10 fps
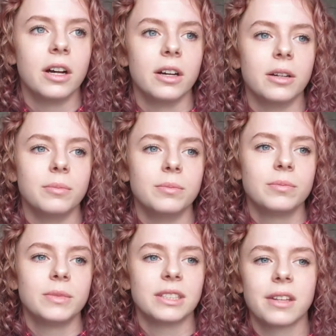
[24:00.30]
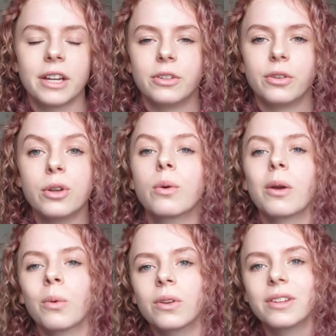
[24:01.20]
um, decided who
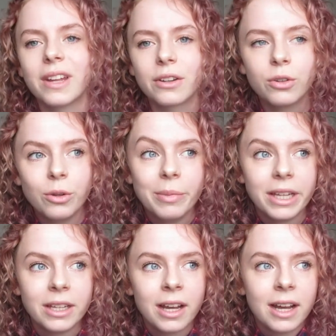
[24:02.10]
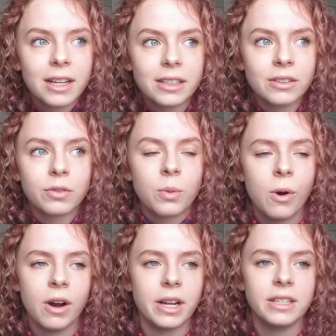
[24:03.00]
I want to tattoo me and for
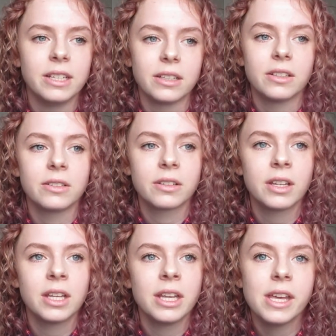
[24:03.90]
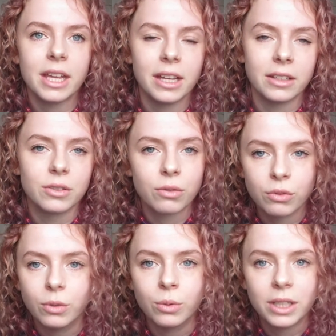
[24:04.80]
what ideas is
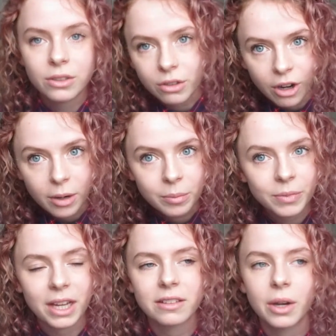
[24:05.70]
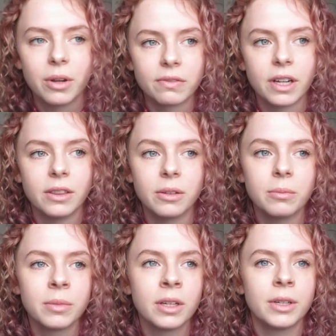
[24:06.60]
through Instagram. That's how I find
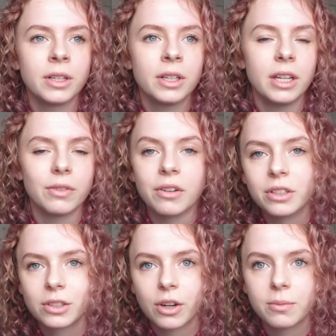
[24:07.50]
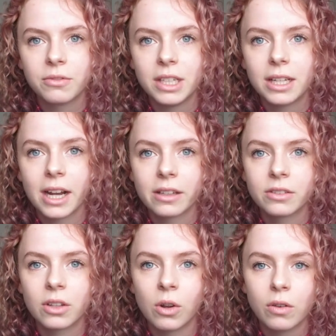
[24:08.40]
them if their Instagram feed
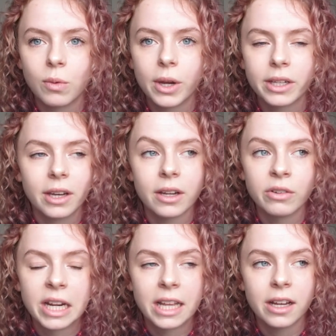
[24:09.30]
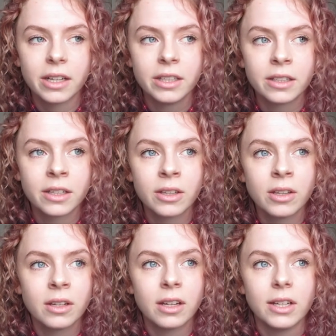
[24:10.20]
has a lot of work that I really like
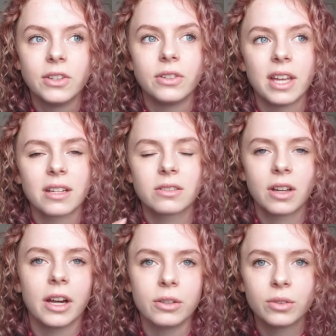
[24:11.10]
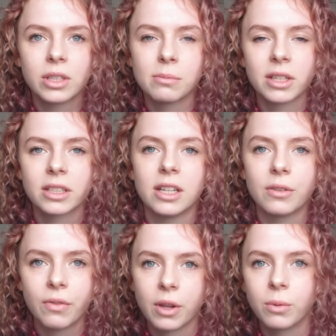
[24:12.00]
and their style seems like
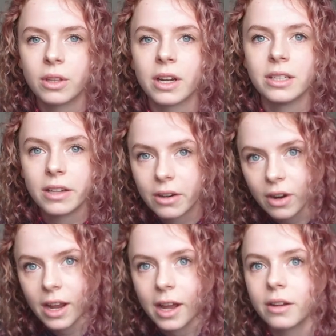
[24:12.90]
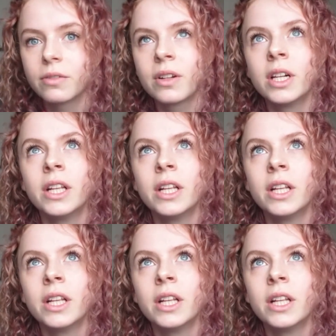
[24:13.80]
it'd fit with an idea I have,